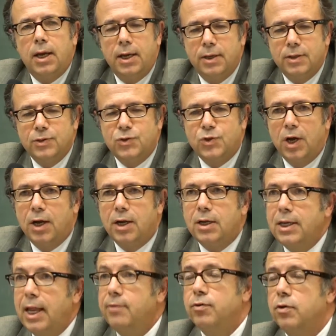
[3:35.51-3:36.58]
is
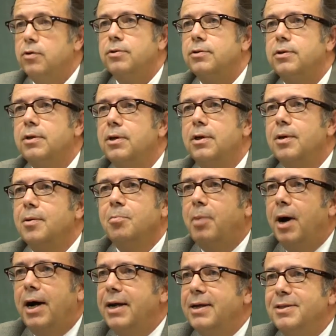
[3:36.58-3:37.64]
leveled
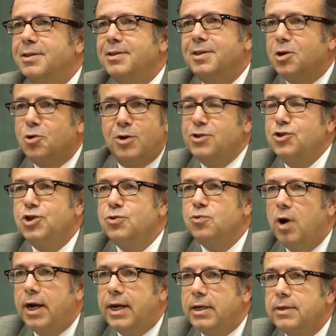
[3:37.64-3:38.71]
by the Christian
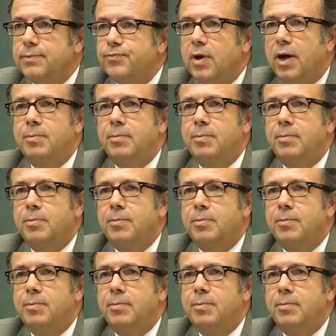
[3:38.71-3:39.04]
right.